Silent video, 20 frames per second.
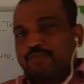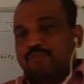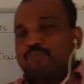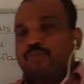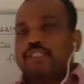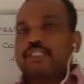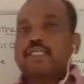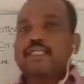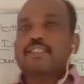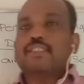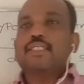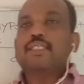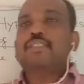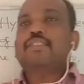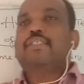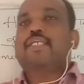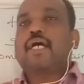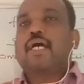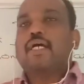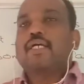whether the
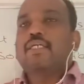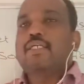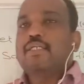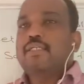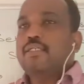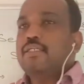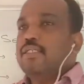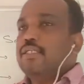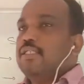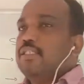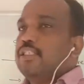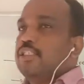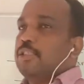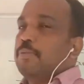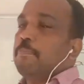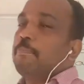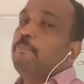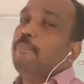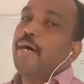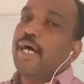die is
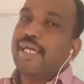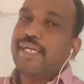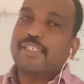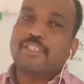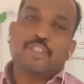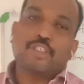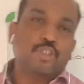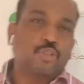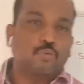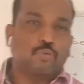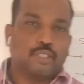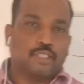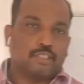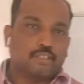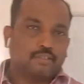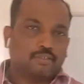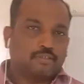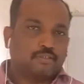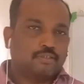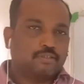biased one,
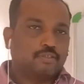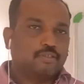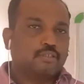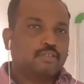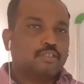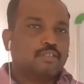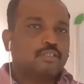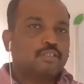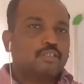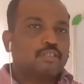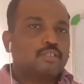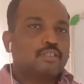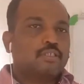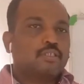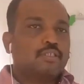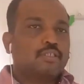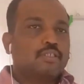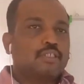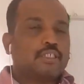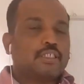
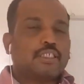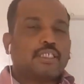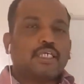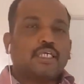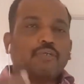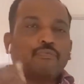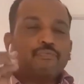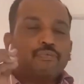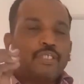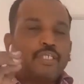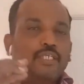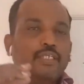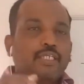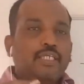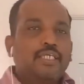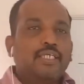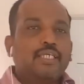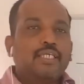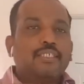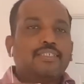here we
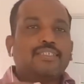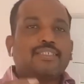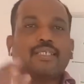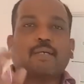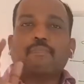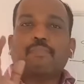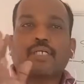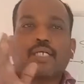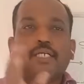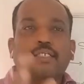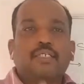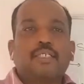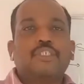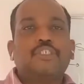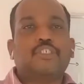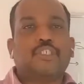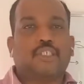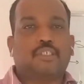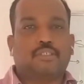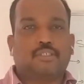need some
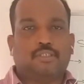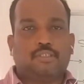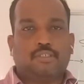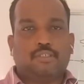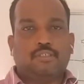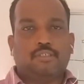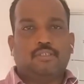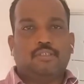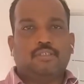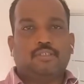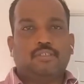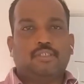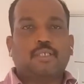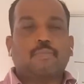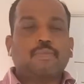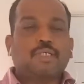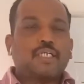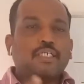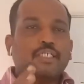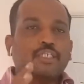conditions
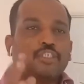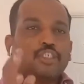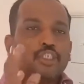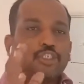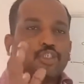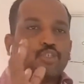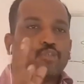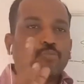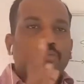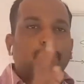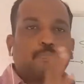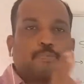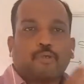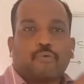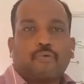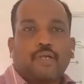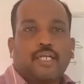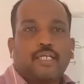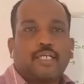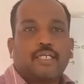to be
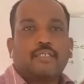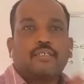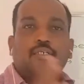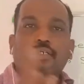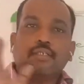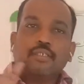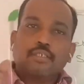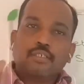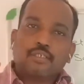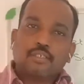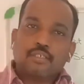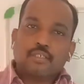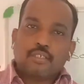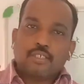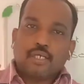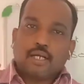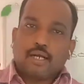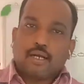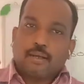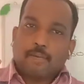provided
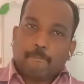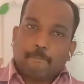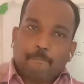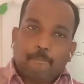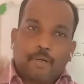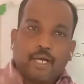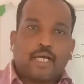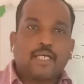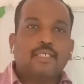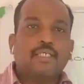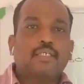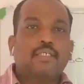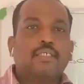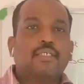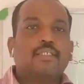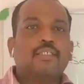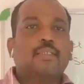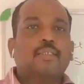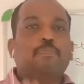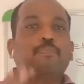by
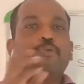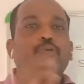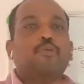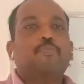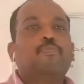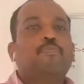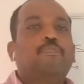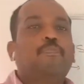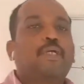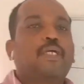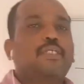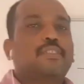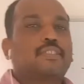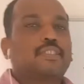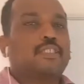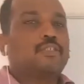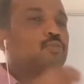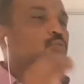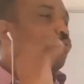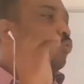the
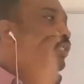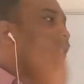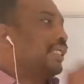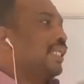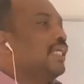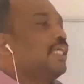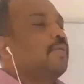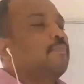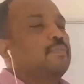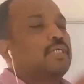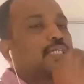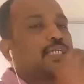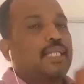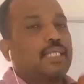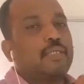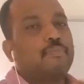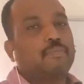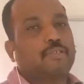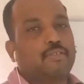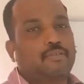person who claimed, the
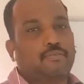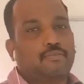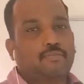claimer.